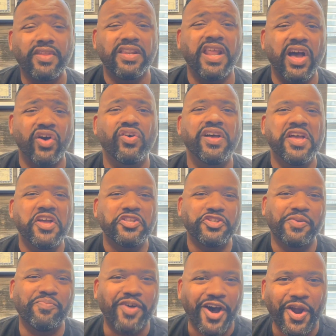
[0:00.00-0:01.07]
Now,
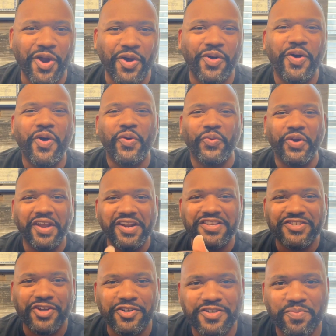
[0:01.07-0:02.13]
tomorrow, we're going to
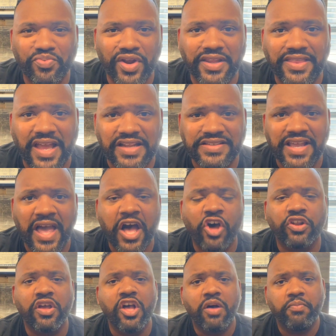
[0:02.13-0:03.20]
start to break that down.